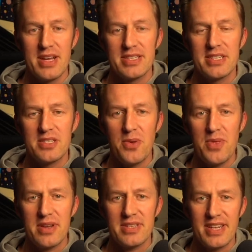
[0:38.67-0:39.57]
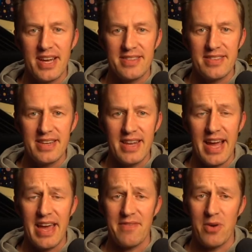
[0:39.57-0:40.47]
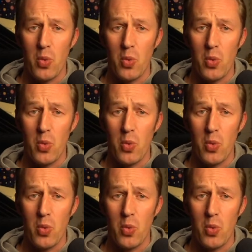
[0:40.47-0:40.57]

Since 2019, I have a